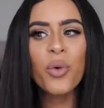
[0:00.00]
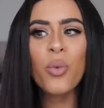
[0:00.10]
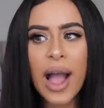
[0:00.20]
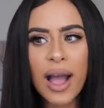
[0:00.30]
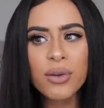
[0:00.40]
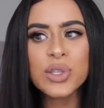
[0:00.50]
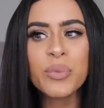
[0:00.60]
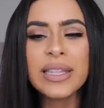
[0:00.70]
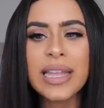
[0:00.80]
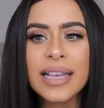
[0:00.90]
Wow. So
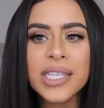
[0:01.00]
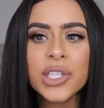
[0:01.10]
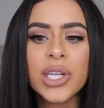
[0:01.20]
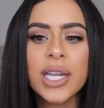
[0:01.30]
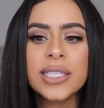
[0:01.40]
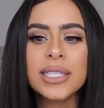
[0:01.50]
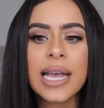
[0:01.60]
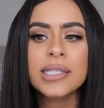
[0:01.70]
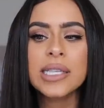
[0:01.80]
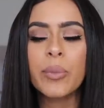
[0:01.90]
my last session ended
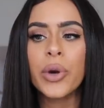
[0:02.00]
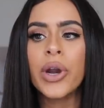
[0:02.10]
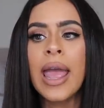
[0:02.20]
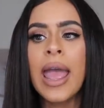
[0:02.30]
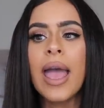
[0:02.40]
last summer,